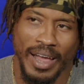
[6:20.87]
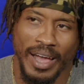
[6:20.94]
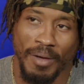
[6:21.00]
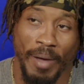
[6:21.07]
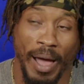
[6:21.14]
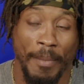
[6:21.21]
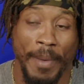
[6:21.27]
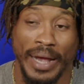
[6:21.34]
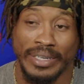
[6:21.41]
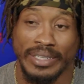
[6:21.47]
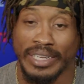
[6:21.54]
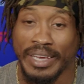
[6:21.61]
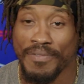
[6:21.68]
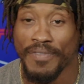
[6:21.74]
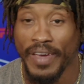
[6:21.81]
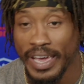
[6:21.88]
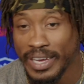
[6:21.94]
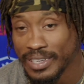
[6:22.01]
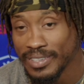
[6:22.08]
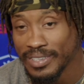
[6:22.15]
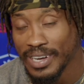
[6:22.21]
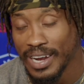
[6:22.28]
I'm actually in
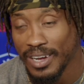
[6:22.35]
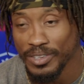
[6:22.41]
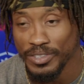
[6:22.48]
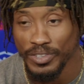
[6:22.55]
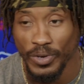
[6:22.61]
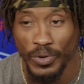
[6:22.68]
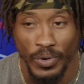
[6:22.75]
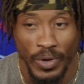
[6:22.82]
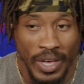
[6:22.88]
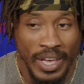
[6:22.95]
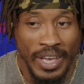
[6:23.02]
Vegas now, so